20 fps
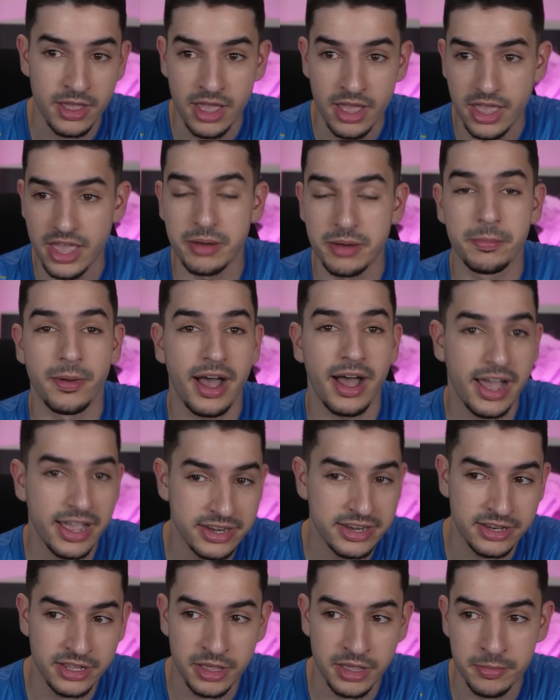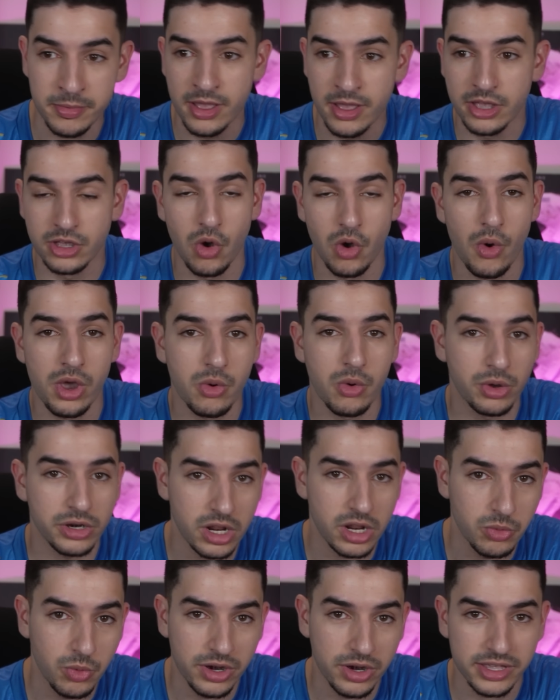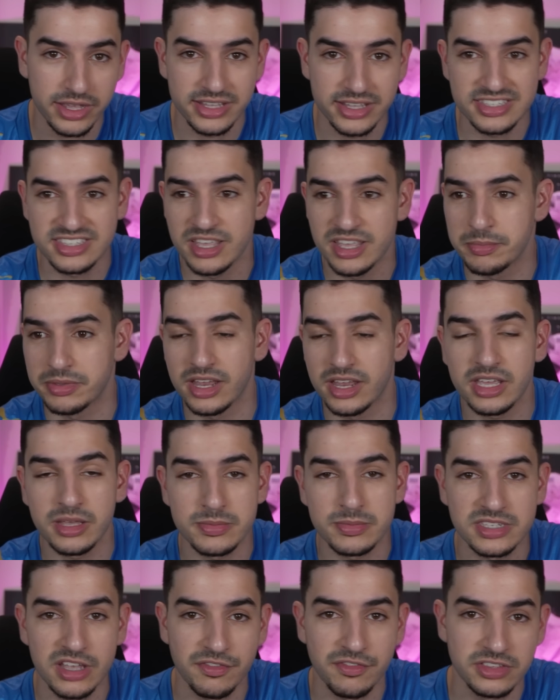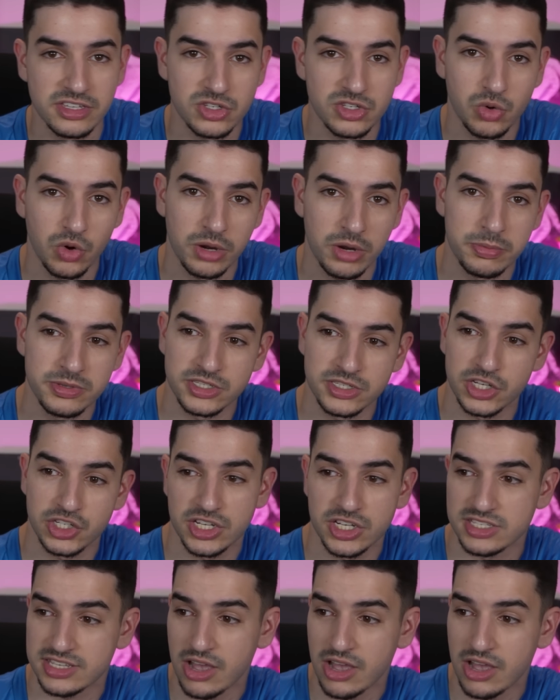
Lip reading: in behind him, going one-on-one against him, getting himself into scoring positions,